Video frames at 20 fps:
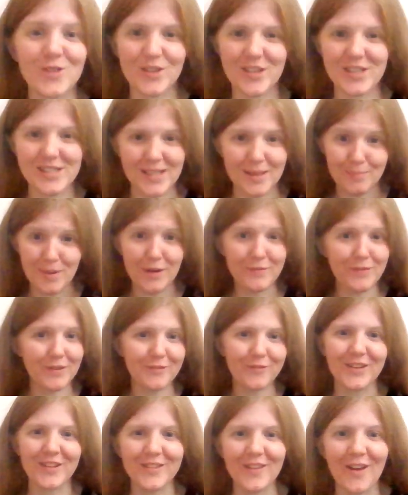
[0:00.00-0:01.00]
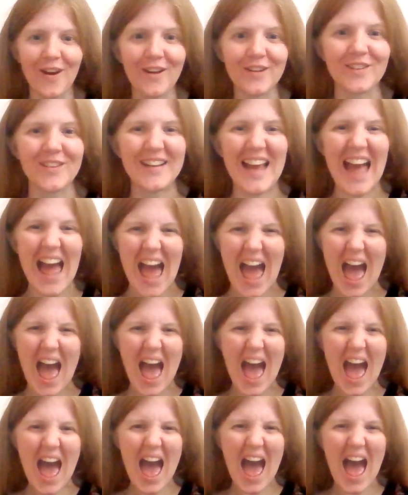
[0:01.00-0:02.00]
see, perfect for the doctor.
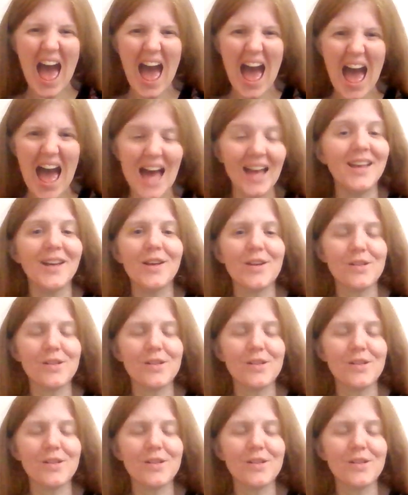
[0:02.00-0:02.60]
Ah.